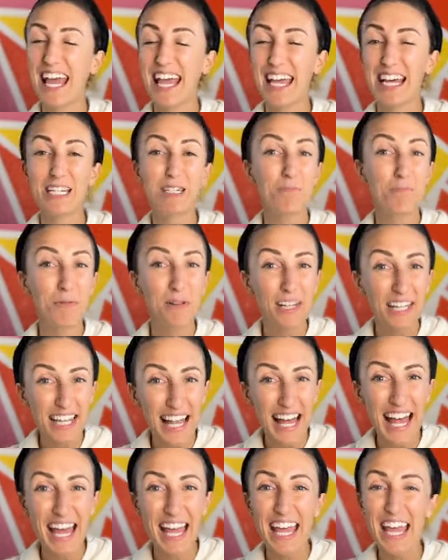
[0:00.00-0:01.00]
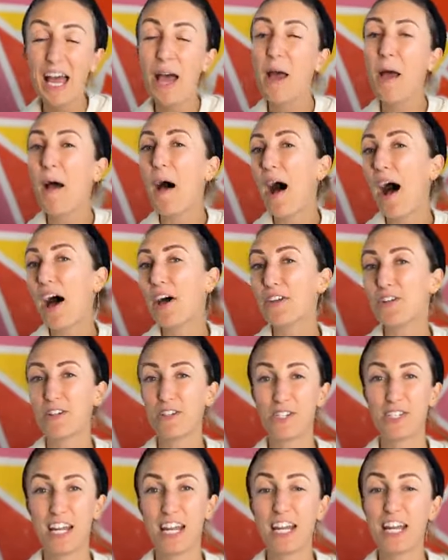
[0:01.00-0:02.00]
and play
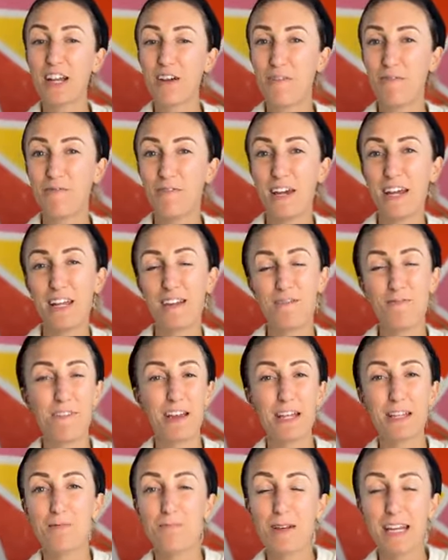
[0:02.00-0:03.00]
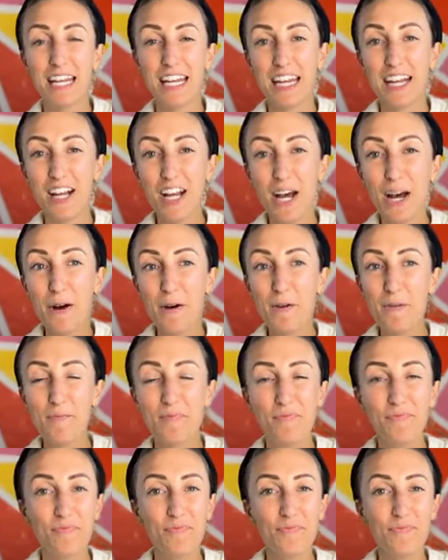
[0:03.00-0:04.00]
understanding of Fit in Faith Media Co.
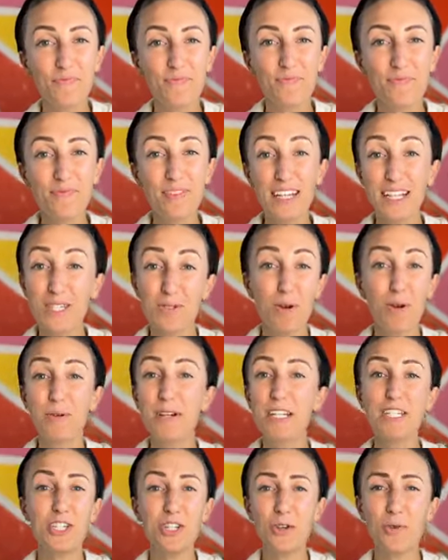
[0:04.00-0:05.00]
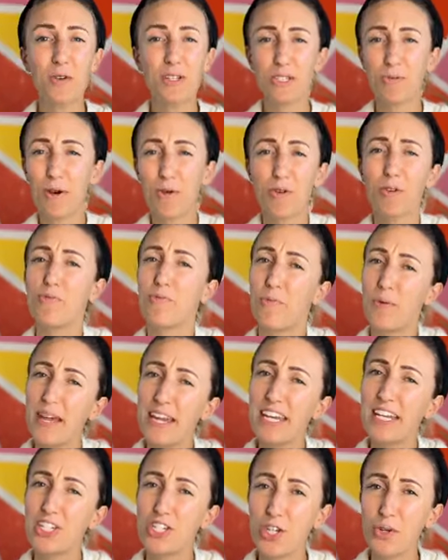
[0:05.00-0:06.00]
It's what we do, it's what we've
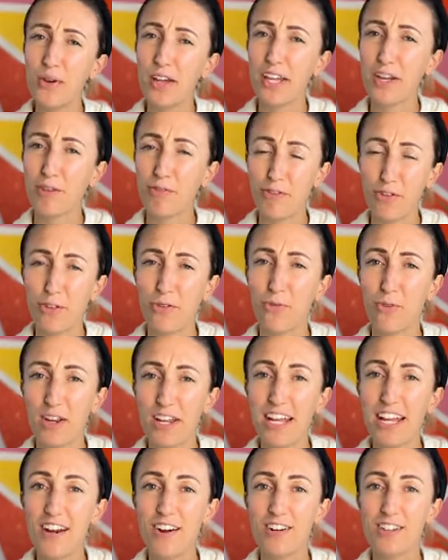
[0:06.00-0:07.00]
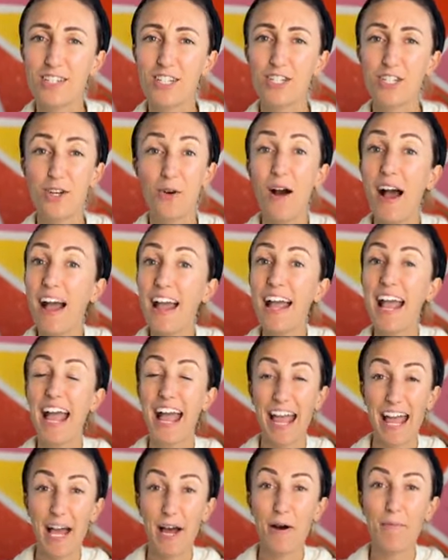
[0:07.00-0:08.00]
been doing for three years. And so I
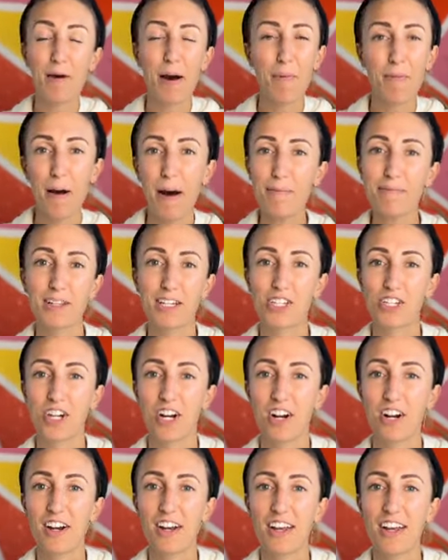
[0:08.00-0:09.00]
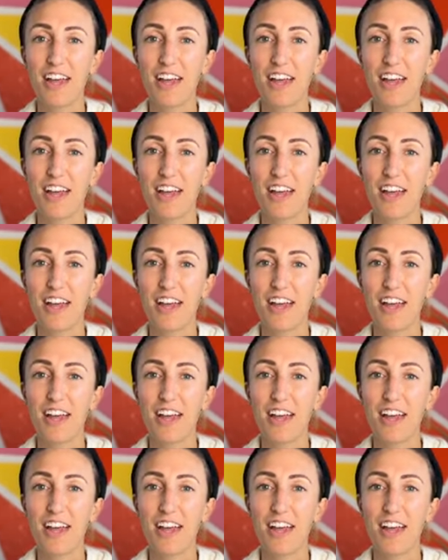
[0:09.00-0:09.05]
am a publisher.